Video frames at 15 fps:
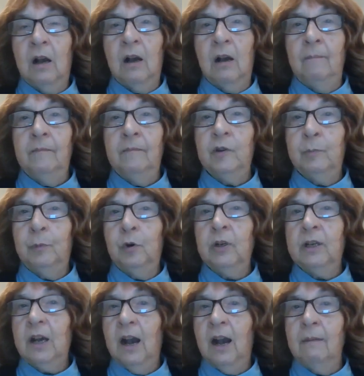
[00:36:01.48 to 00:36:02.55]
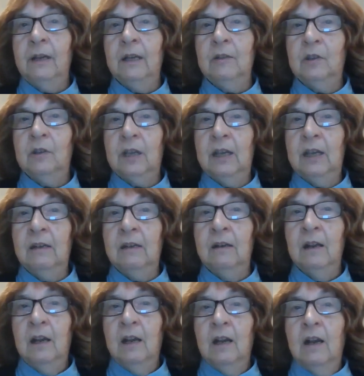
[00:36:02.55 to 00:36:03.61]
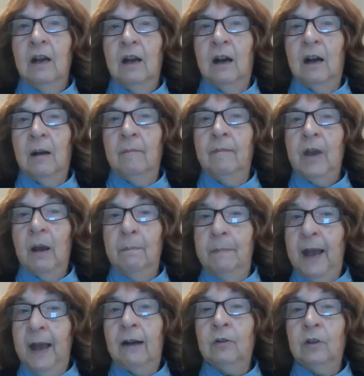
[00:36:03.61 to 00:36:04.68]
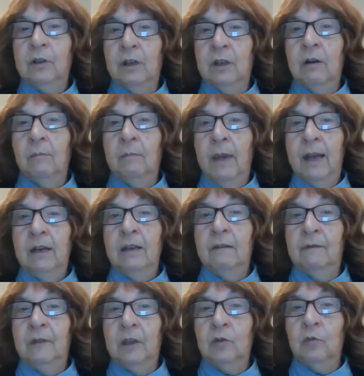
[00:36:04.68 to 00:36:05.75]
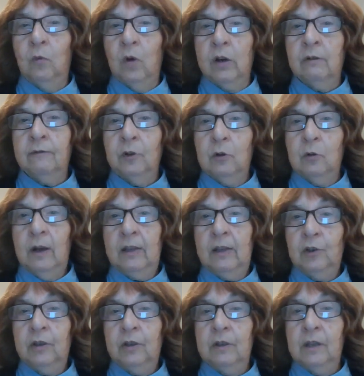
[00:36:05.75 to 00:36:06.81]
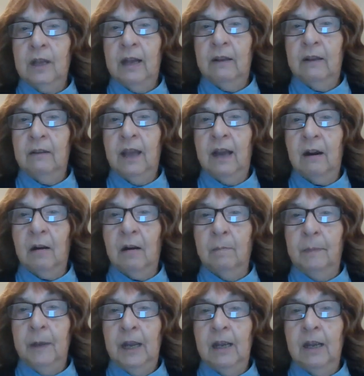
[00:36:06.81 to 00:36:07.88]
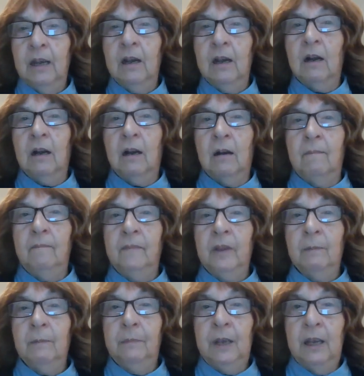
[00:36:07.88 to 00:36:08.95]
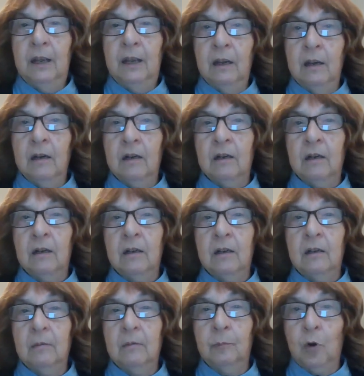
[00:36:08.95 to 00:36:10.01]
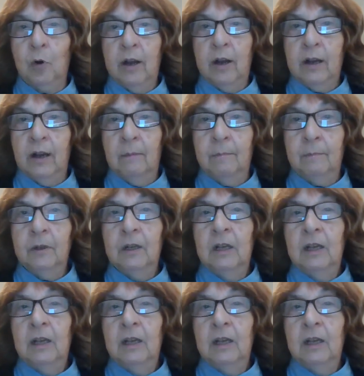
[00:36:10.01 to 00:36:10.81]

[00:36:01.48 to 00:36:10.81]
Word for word: um, to put comments in um, about you know many of these wonderful questions that that are being um, being uh, brought up.